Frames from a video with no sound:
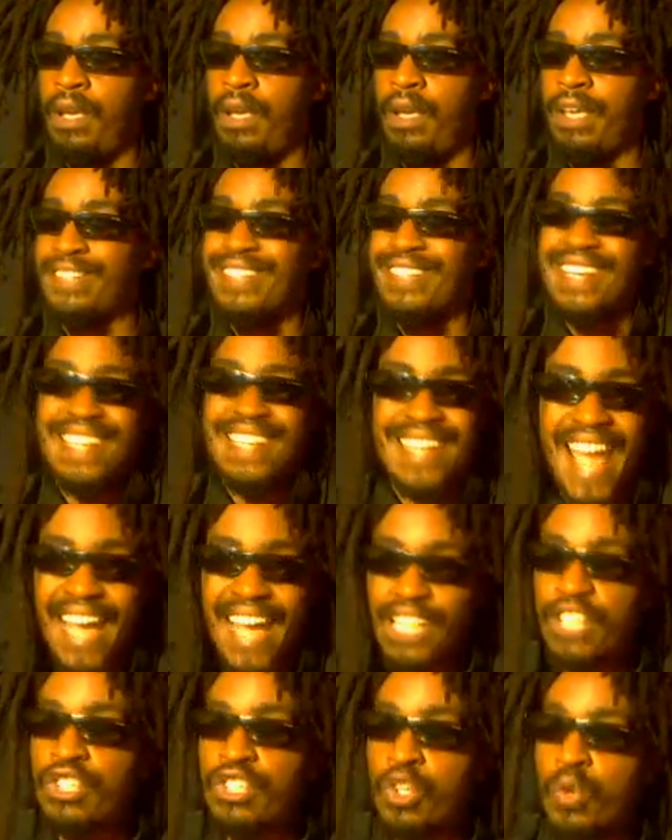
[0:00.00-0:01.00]
It's
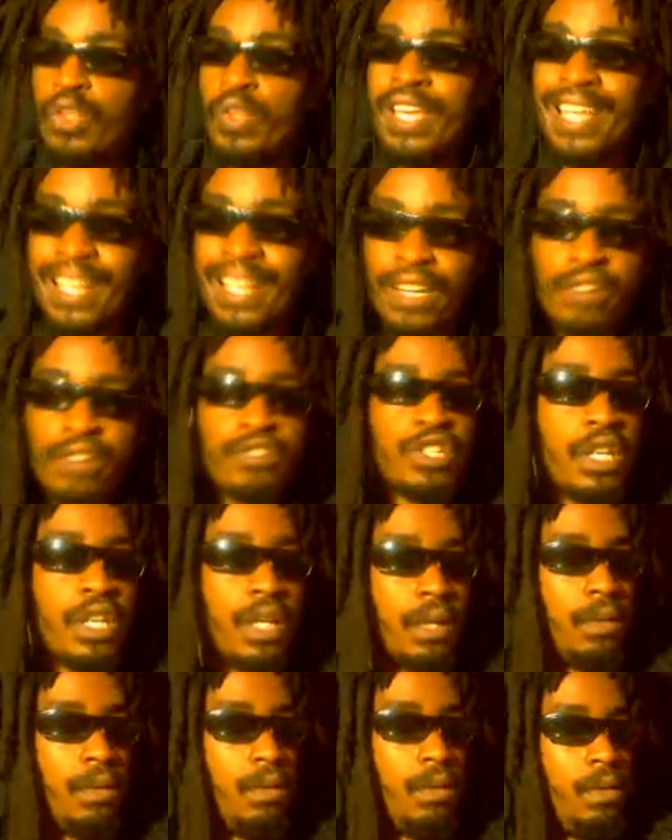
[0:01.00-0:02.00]
connected to the
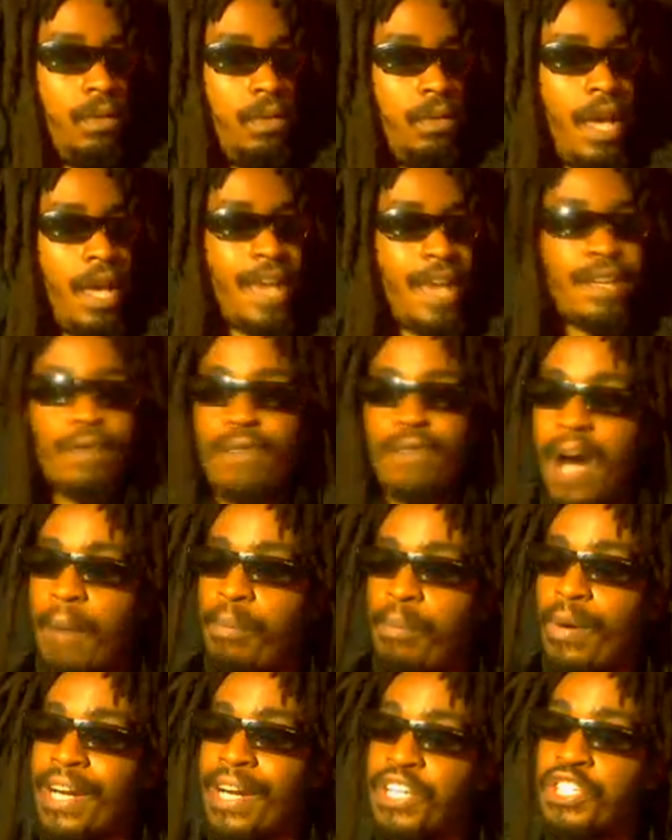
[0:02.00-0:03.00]
energy and the
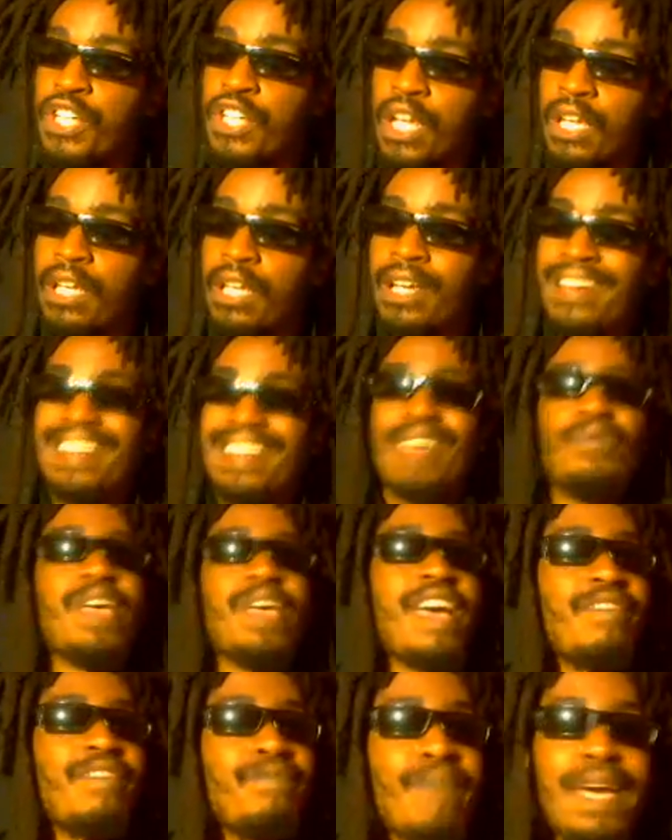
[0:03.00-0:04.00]
vibration that
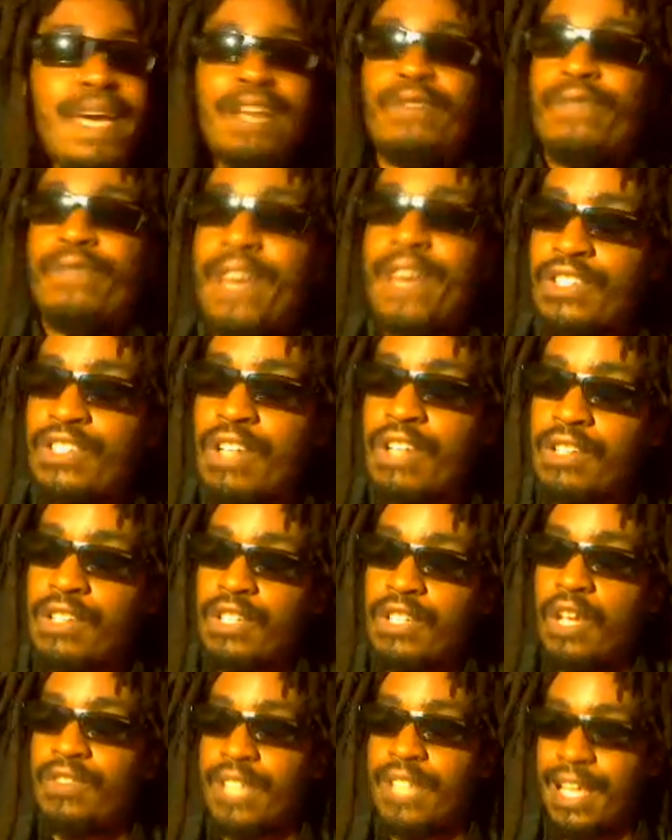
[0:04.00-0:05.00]
we have manifested
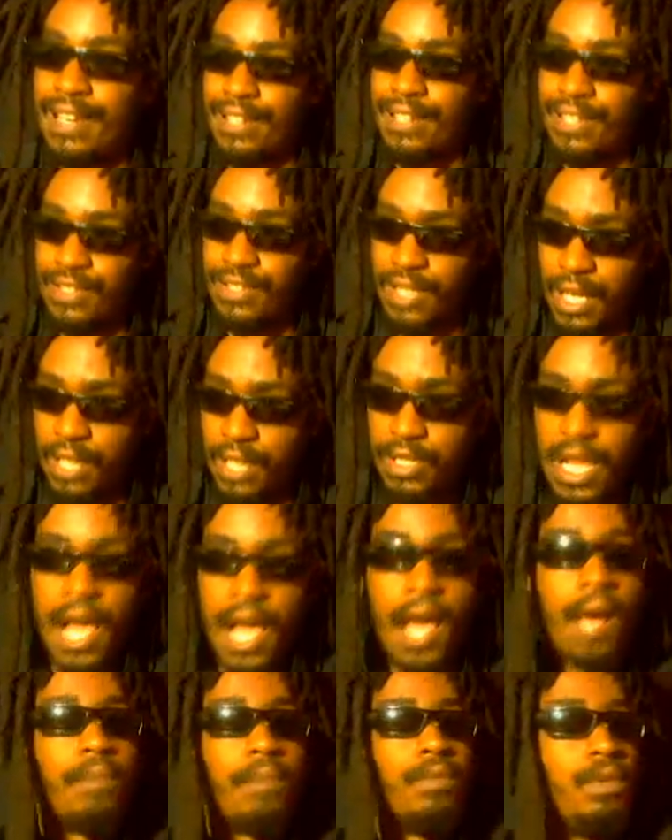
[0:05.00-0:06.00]
ourselves at in this day and
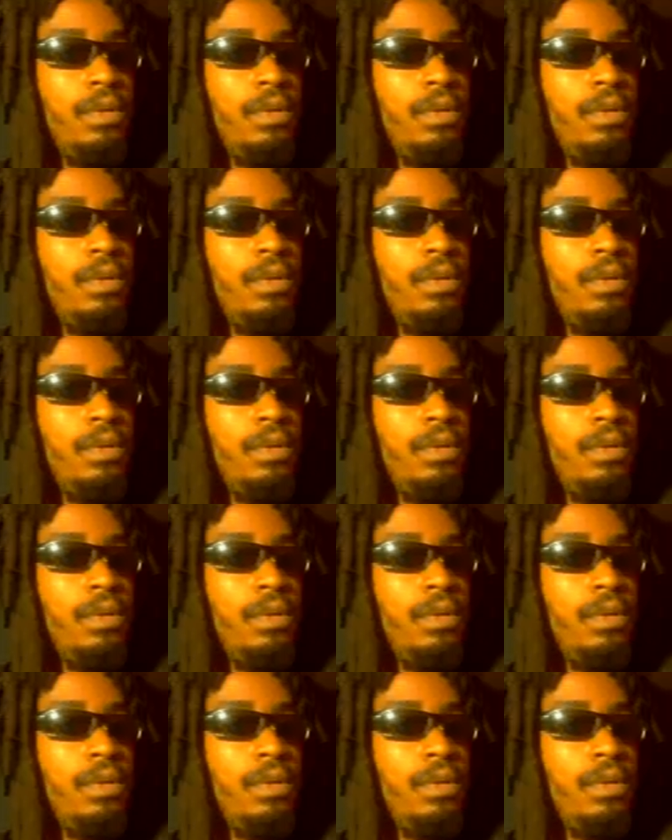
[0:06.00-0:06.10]
time.